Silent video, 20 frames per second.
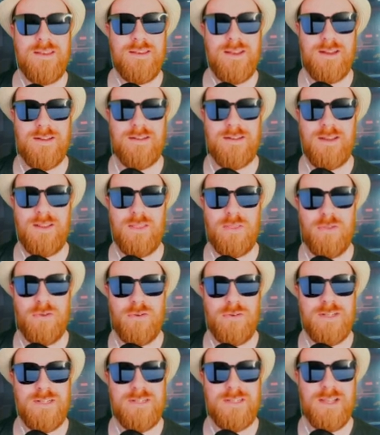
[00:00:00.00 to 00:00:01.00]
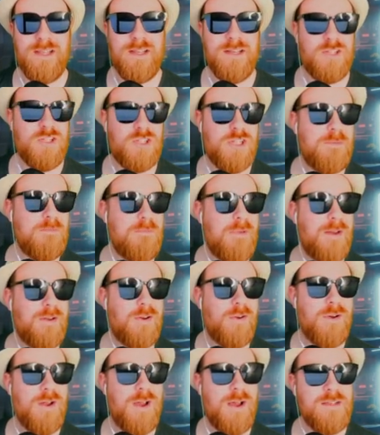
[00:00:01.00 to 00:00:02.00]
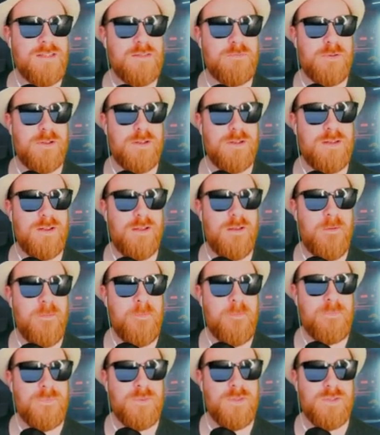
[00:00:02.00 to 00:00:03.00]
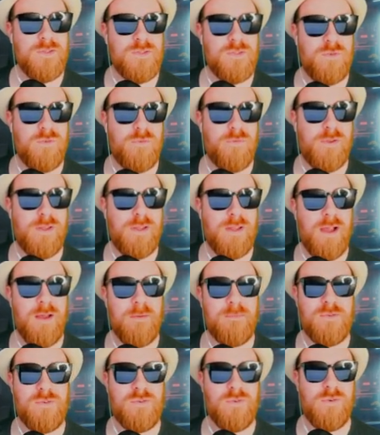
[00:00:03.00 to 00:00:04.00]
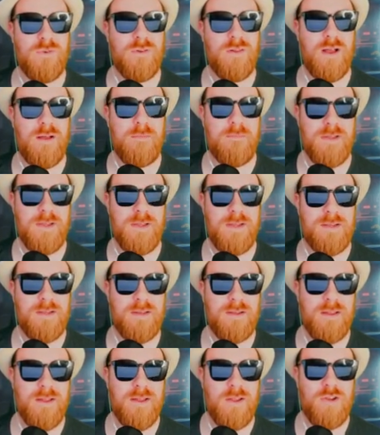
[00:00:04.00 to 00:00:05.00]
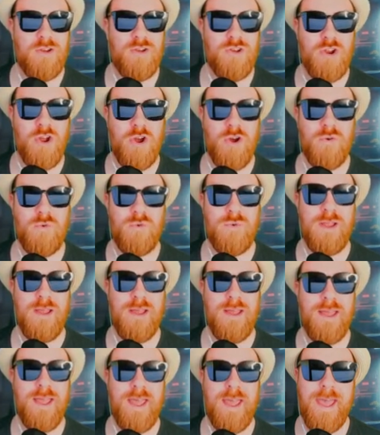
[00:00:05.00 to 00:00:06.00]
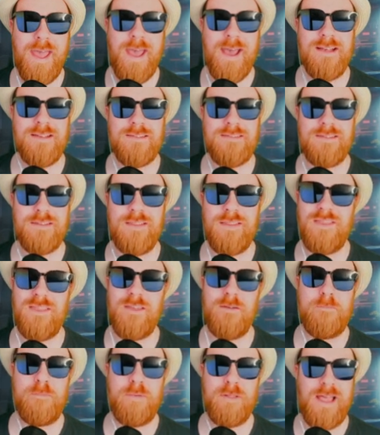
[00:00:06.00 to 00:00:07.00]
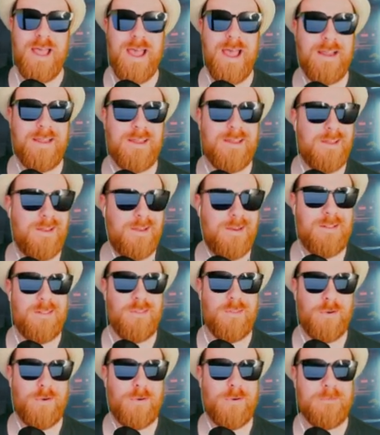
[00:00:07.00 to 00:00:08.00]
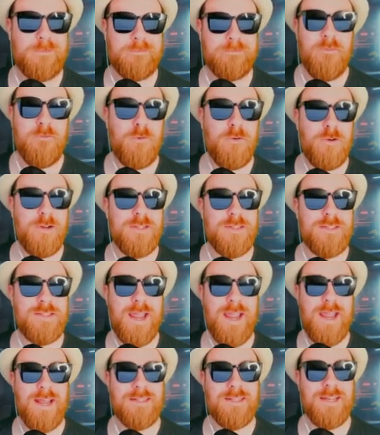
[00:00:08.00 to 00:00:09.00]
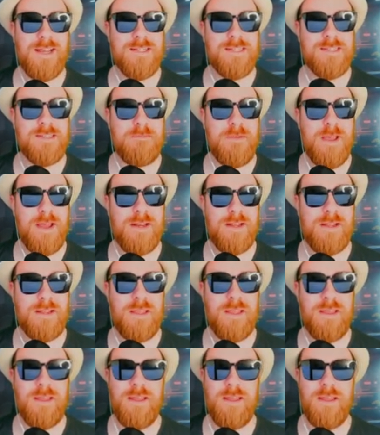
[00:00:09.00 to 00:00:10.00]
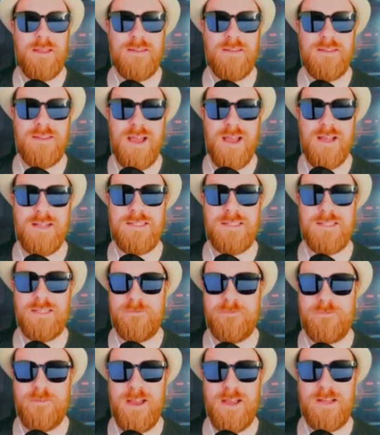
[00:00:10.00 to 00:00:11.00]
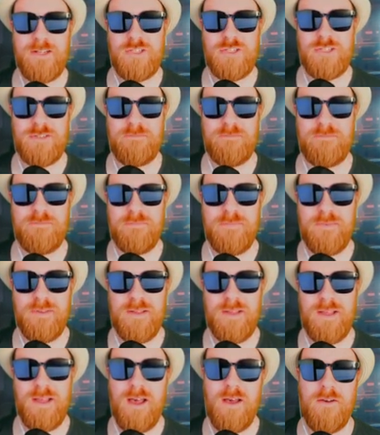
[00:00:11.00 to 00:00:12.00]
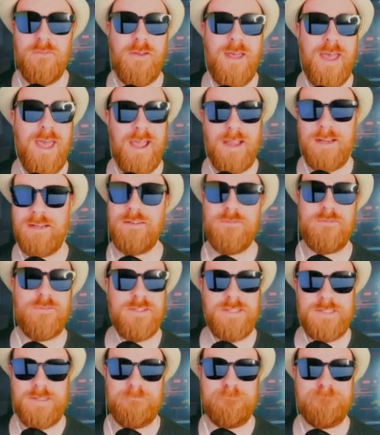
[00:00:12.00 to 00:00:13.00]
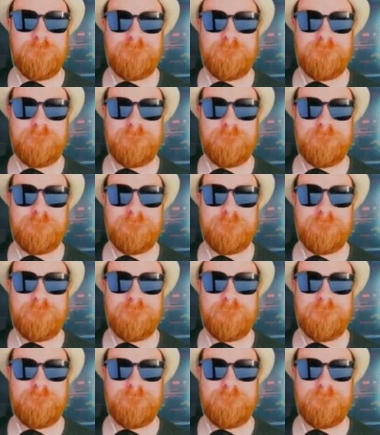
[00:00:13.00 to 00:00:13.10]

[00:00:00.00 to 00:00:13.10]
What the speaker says: 1930s, she met her husband, Sufi Abdul Hamid, known as the Black Hitler, for his anti-Semitic Nazi fashion of activism.